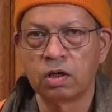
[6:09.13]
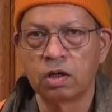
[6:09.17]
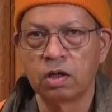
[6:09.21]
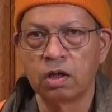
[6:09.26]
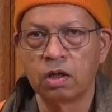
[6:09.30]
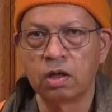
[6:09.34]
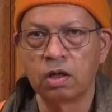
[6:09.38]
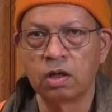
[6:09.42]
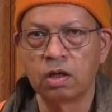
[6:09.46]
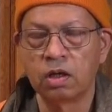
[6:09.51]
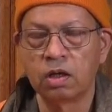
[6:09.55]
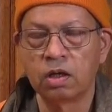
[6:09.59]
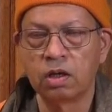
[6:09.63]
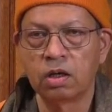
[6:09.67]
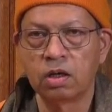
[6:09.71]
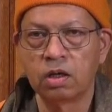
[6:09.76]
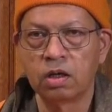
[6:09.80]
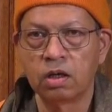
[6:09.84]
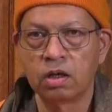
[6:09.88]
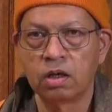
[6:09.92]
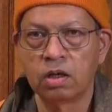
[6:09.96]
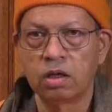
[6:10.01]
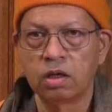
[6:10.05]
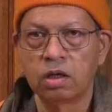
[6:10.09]

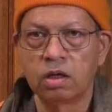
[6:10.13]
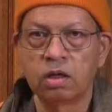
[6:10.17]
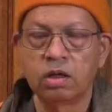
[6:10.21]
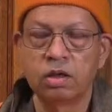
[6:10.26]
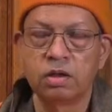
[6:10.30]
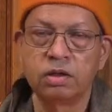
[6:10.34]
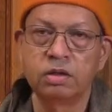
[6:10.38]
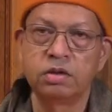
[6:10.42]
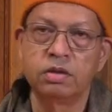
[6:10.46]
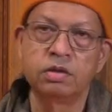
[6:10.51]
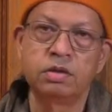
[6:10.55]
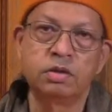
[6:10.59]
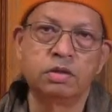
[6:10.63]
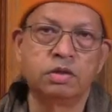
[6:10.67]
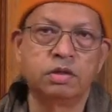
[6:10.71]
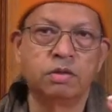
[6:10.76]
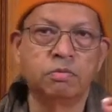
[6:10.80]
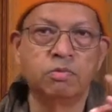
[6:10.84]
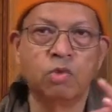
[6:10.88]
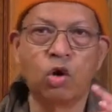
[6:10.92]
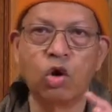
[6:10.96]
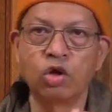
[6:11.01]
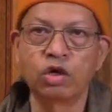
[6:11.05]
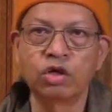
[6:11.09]
the
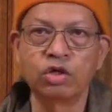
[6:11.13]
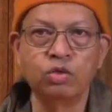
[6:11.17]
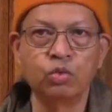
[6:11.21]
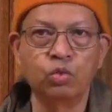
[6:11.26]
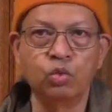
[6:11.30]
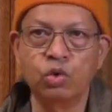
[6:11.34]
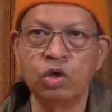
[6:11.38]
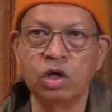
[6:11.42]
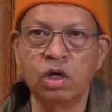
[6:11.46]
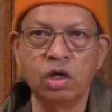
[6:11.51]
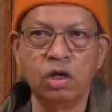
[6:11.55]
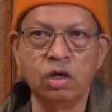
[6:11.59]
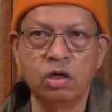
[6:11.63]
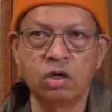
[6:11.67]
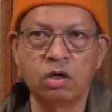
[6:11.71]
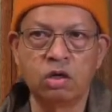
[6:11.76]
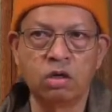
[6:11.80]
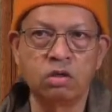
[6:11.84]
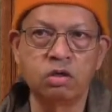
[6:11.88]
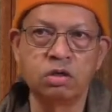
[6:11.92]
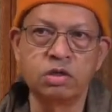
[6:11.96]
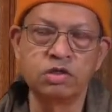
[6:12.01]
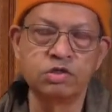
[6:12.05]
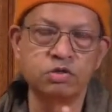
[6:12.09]
modern world
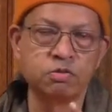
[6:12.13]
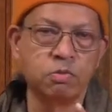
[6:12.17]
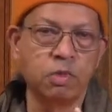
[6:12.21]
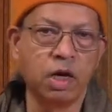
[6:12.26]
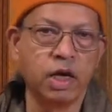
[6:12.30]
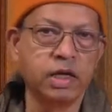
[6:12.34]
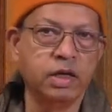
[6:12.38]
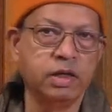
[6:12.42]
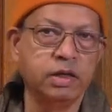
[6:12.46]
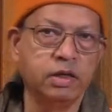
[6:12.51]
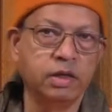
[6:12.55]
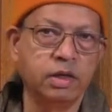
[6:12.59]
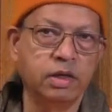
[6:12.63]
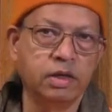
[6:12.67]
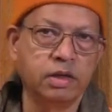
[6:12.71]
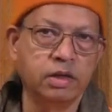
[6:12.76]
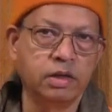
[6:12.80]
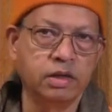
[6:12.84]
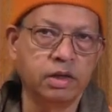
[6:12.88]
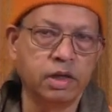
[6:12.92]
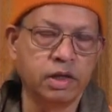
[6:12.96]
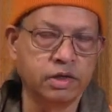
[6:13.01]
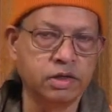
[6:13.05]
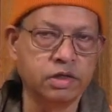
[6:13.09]
on his mind,
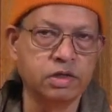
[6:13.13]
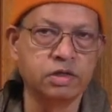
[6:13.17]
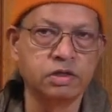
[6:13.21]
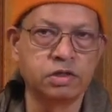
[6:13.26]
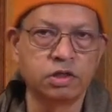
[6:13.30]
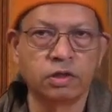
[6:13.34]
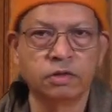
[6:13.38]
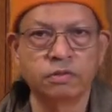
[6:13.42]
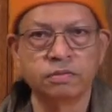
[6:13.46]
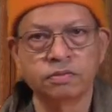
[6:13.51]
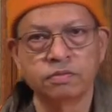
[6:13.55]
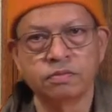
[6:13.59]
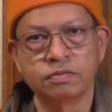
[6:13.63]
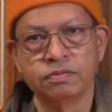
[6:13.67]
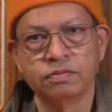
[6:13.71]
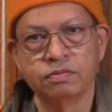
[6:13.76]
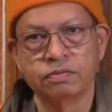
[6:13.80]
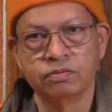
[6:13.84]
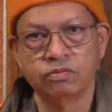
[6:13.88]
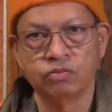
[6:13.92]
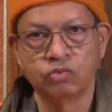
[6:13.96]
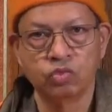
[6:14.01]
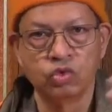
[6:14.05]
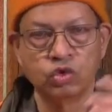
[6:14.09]
that is,
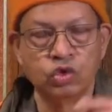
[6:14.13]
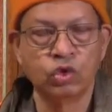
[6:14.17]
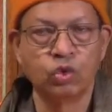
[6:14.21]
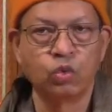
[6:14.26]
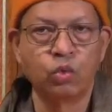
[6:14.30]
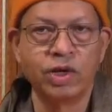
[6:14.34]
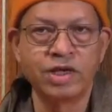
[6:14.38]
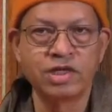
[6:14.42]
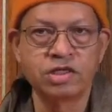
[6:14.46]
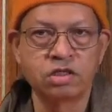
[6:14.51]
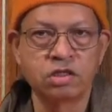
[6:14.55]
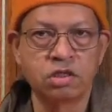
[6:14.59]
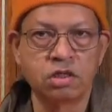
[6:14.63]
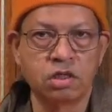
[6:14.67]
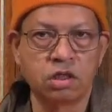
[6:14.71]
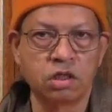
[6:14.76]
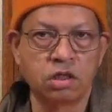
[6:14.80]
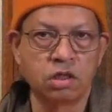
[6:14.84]
the West.